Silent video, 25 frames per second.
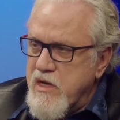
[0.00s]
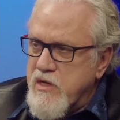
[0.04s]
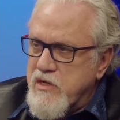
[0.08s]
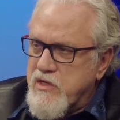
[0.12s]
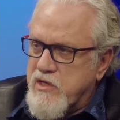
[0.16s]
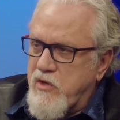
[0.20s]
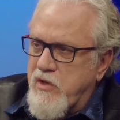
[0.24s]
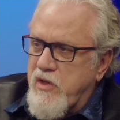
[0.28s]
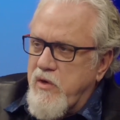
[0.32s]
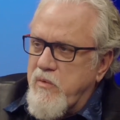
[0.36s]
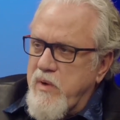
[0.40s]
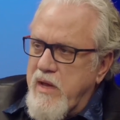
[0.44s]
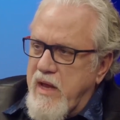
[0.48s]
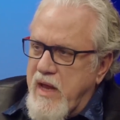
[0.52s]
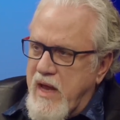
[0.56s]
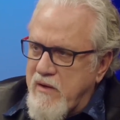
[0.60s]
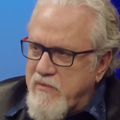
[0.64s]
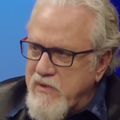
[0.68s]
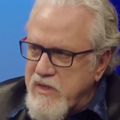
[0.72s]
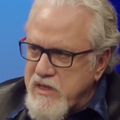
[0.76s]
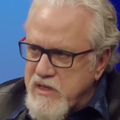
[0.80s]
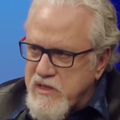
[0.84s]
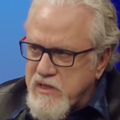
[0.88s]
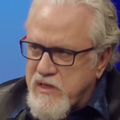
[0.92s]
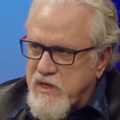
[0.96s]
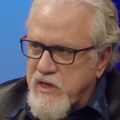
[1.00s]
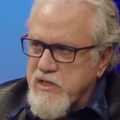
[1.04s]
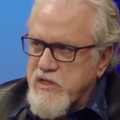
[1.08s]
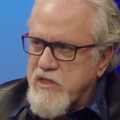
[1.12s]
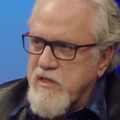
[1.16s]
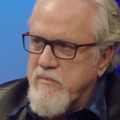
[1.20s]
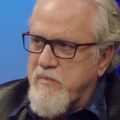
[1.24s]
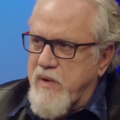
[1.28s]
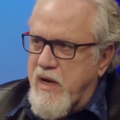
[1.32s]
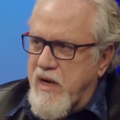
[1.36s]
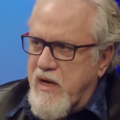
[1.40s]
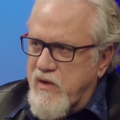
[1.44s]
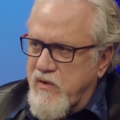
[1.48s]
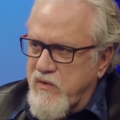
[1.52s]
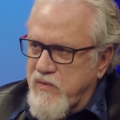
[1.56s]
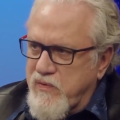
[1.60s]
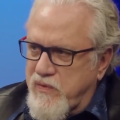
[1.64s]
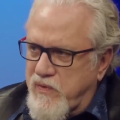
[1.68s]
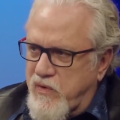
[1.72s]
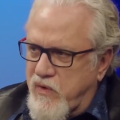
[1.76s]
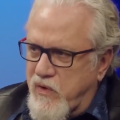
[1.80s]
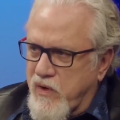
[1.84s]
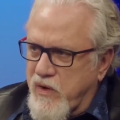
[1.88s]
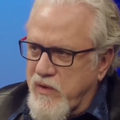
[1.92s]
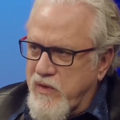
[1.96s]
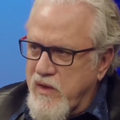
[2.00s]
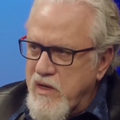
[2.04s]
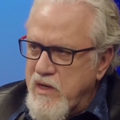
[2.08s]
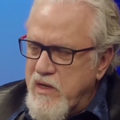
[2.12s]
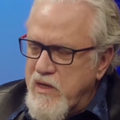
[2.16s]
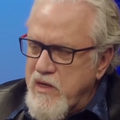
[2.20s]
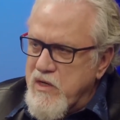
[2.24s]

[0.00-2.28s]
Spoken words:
so that we have a discussion back and forth,